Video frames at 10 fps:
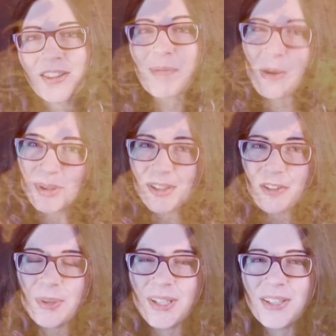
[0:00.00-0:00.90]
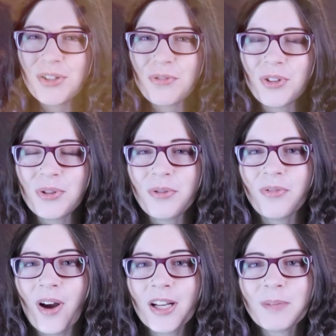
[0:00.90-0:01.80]
they might be a little bit easier for you to
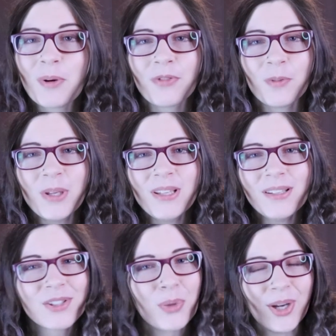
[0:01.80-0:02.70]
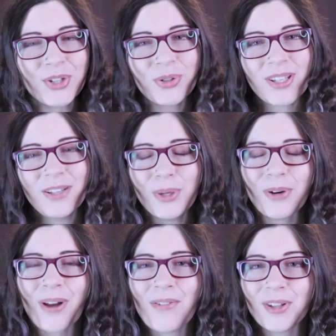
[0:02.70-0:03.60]
find. But for me, it's quite tricky. We
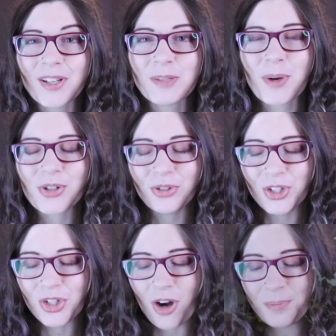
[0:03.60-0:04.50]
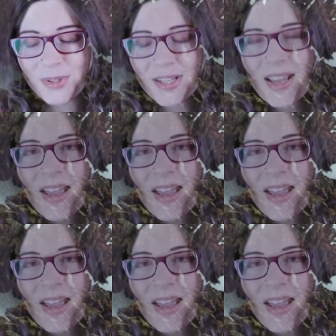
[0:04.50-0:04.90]
don't have a lot of specialty shops.